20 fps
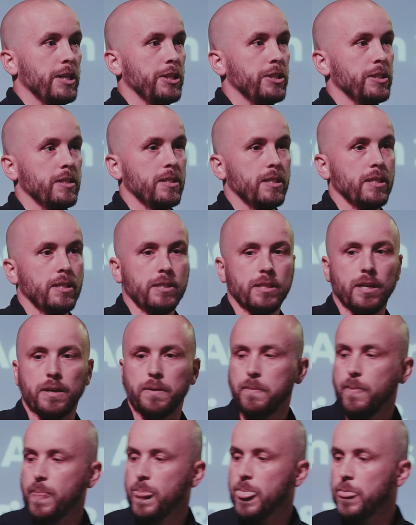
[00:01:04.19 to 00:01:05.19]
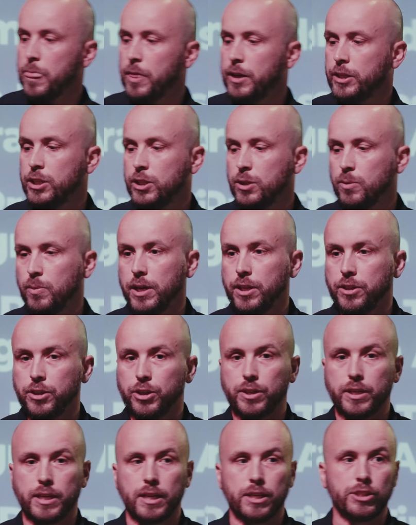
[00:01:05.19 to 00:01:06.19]
agency. So this is a way that
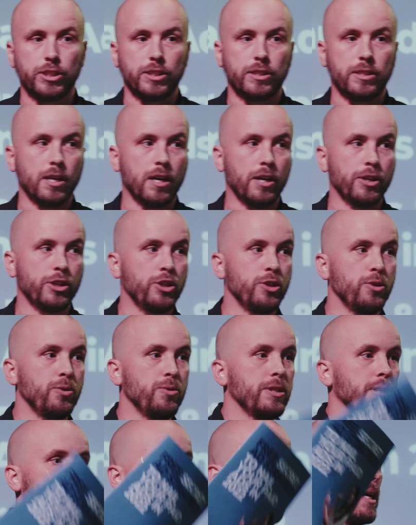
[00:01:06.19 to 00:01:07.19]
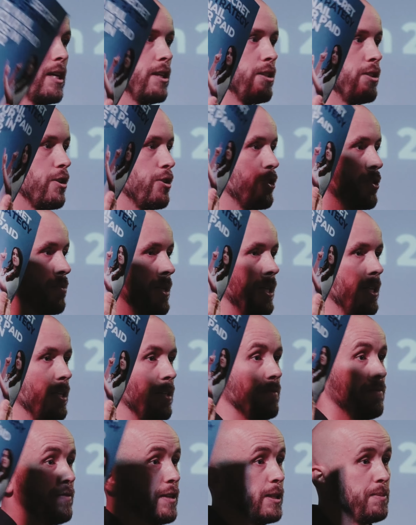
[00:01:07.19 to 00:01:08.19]
you can actually start using paid social
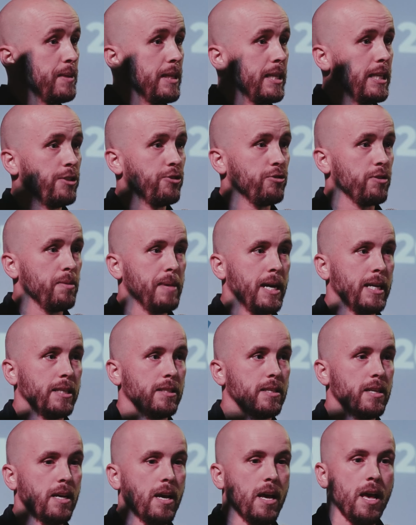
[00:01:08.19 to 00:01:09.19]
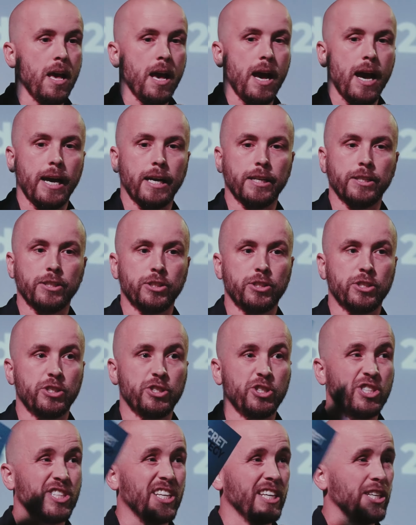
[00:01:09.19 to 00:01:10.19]
media, Facebook and Instagram ads, and
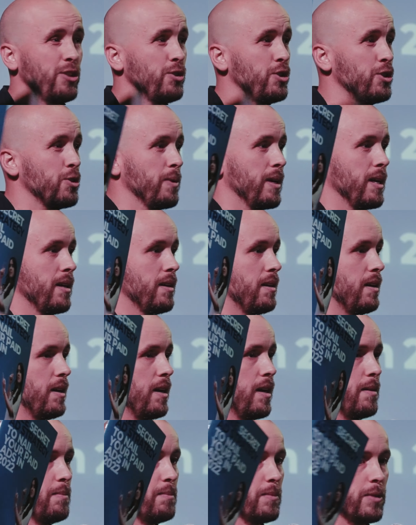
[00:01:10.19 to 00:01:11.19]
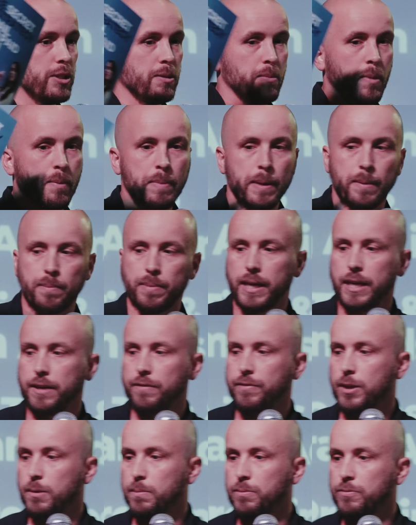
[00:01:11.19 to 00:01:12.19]
just get used to it. Because I'm a big
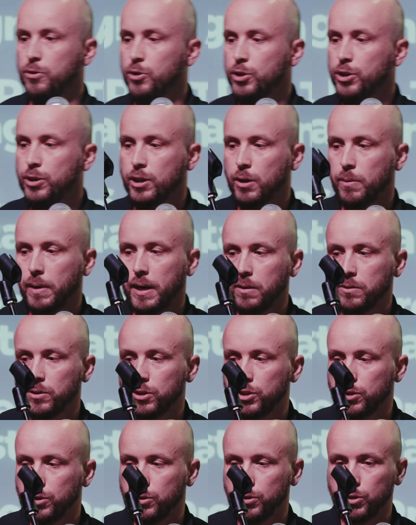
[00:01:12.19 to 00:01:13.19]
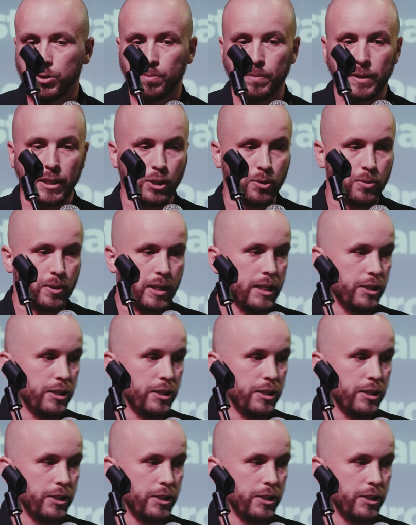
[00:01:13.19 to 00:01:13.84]
believer that before you go out to speak to an